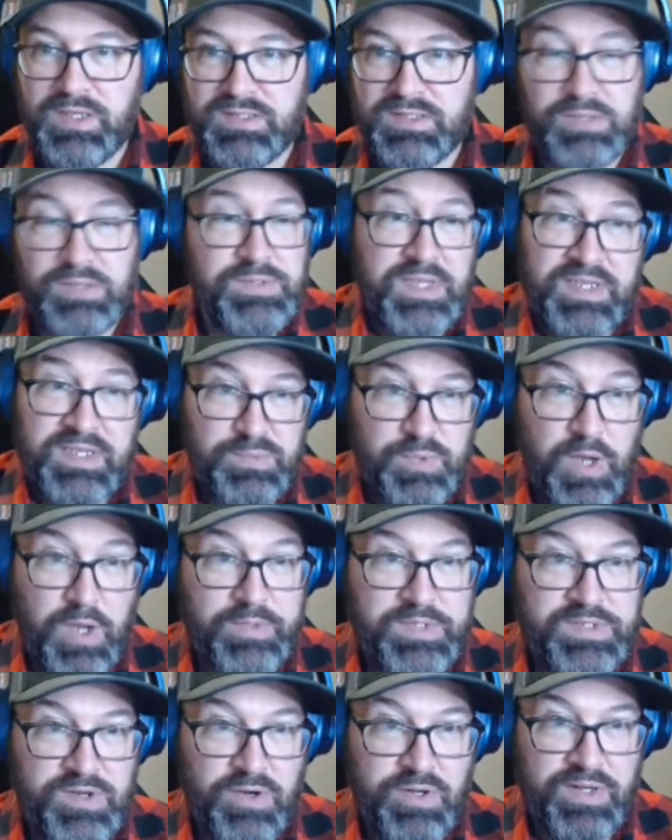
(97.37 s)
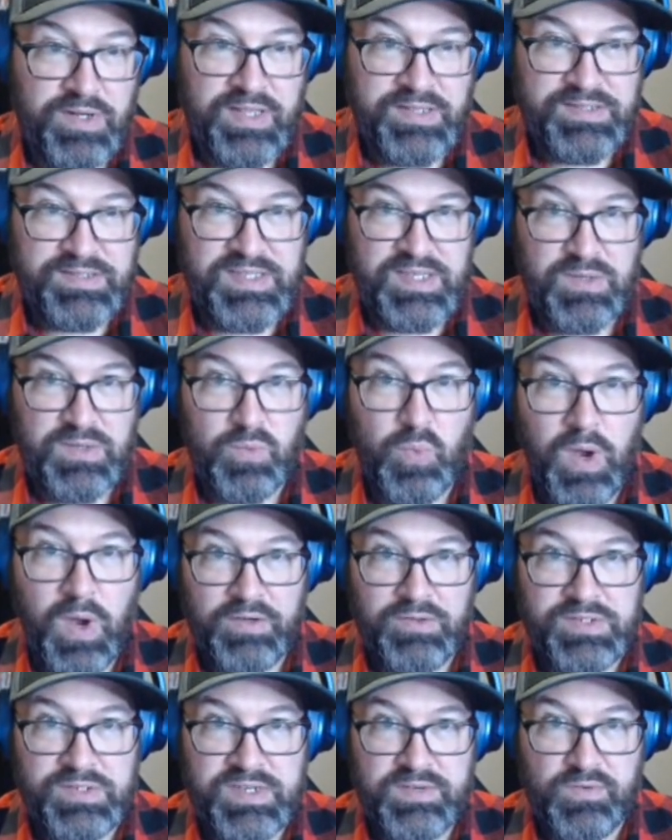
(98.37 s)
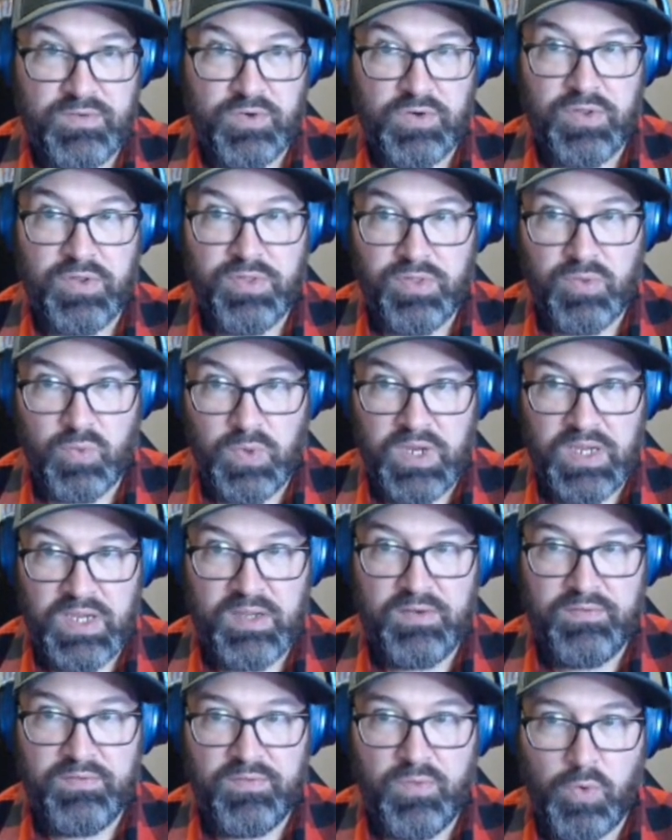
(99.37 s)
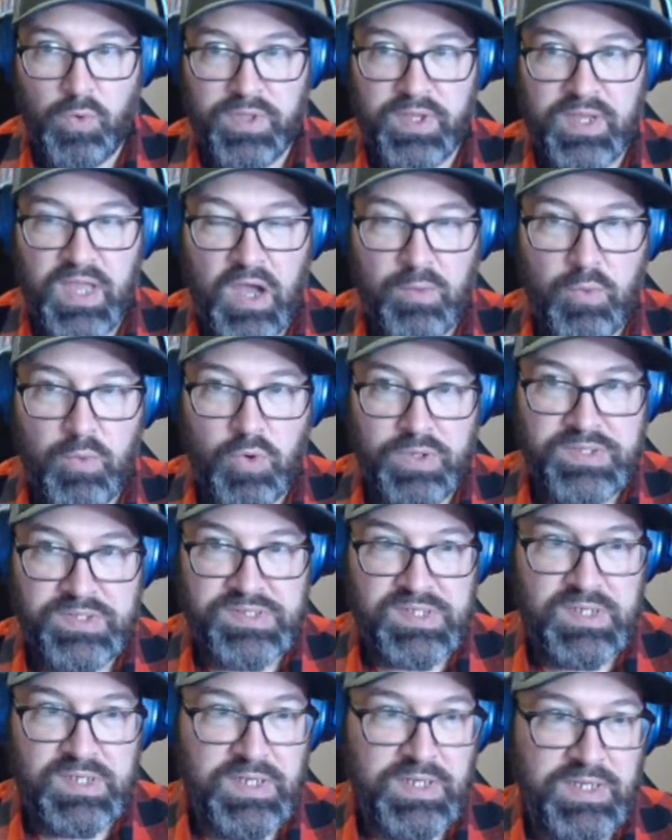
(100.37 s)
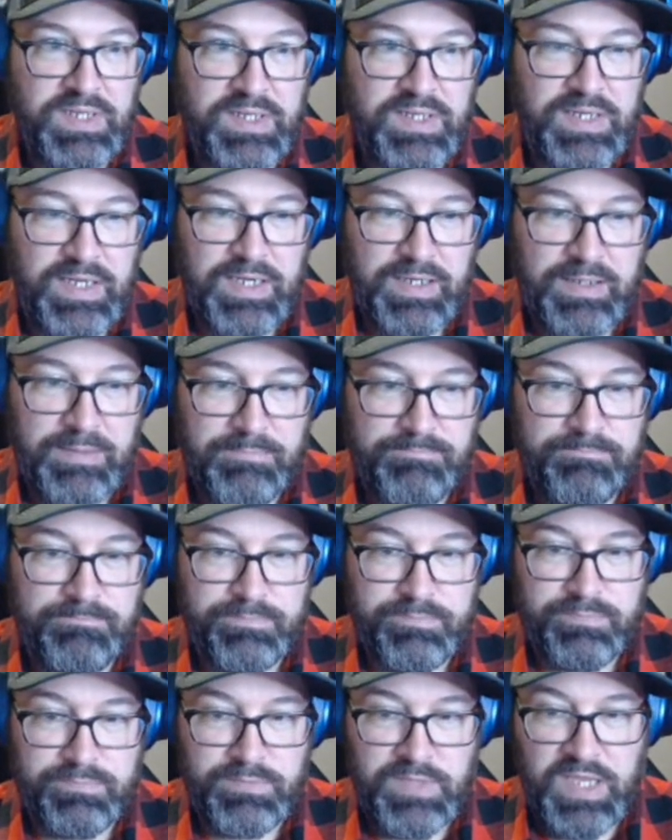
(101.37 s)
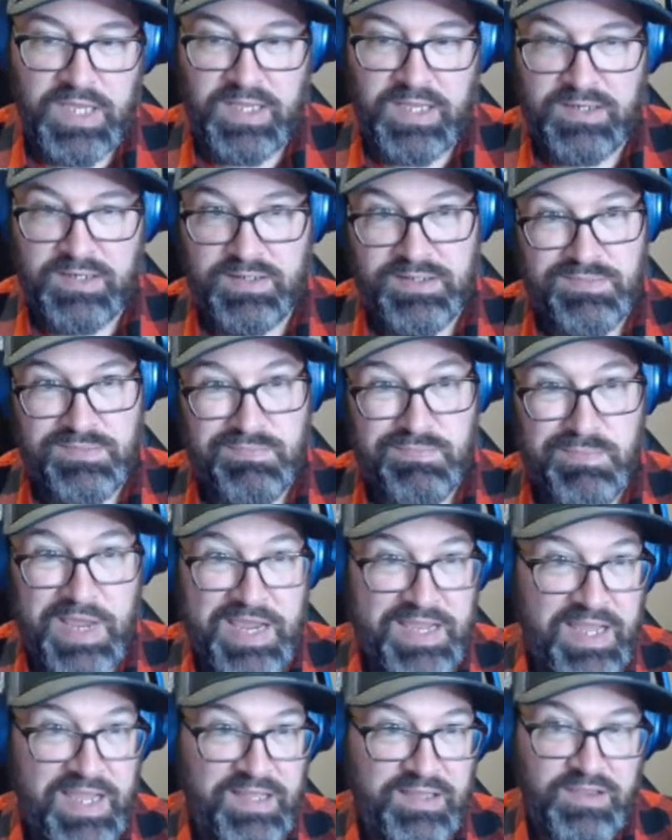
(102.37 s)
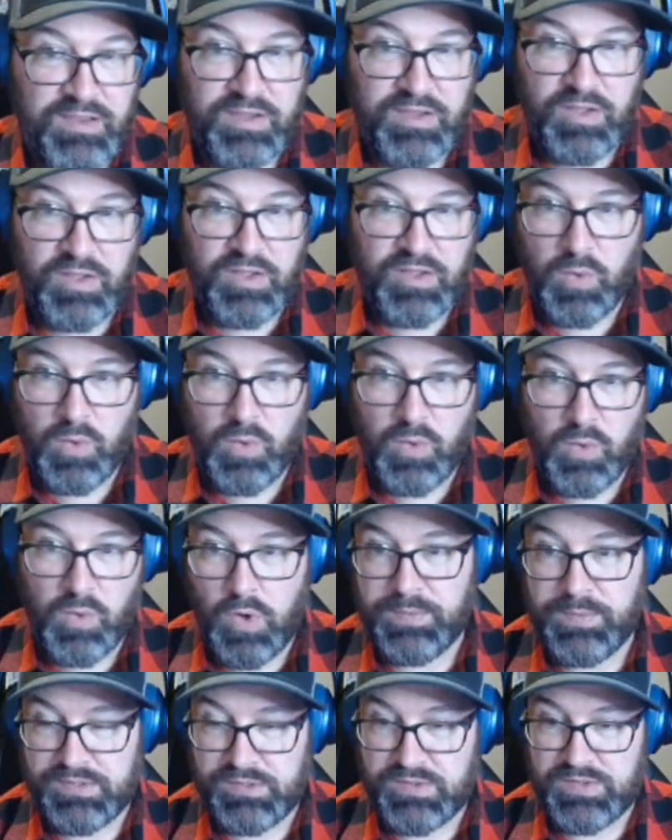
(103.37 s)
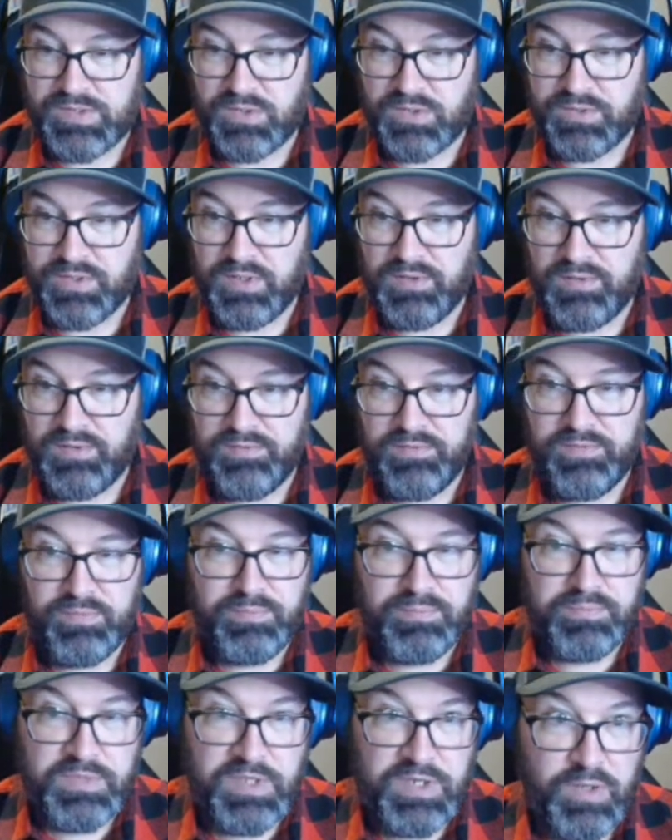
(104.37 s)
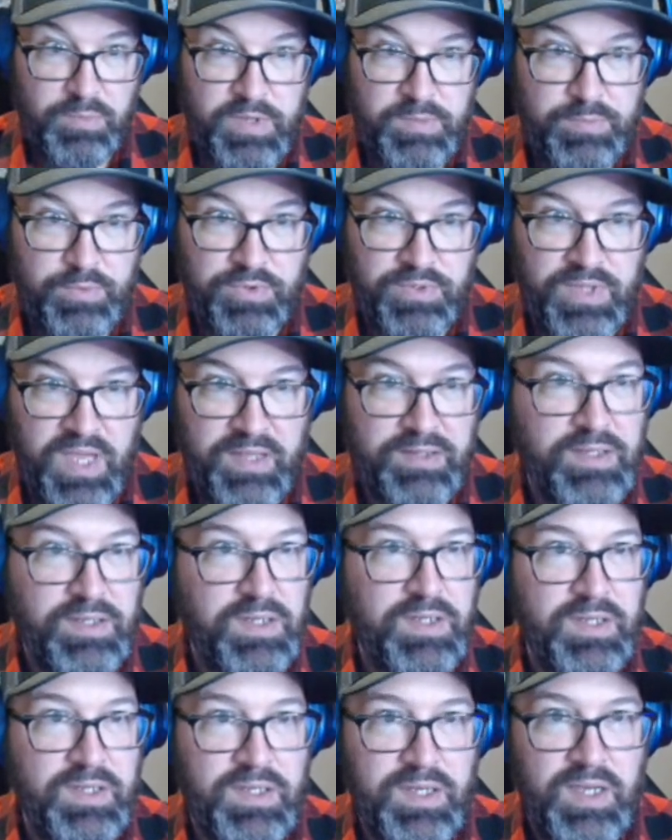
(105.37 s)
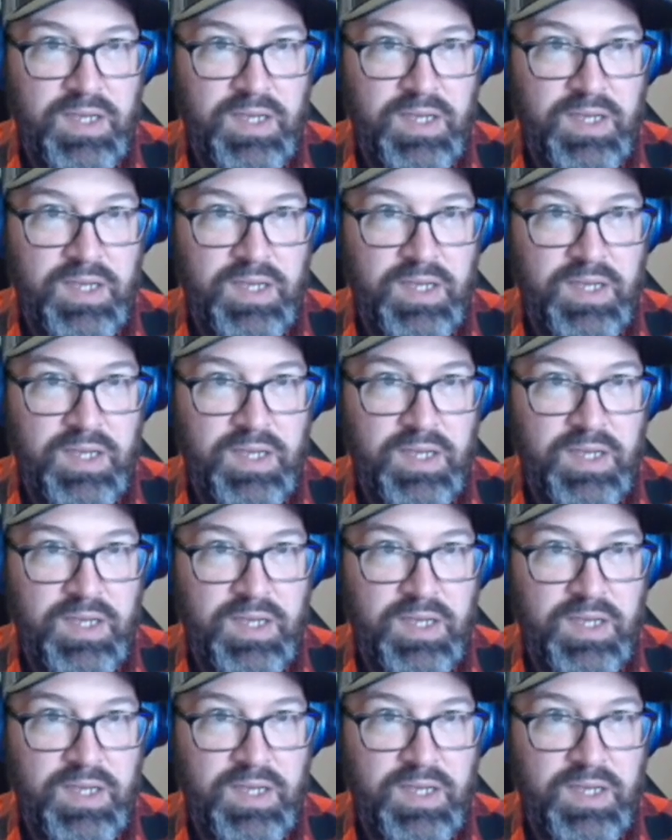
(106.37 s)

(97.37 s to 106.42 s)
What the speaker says: sounds like he's probably starting as the wide receiver 3 for the Cowboys, and may get lower ownership as a result of people not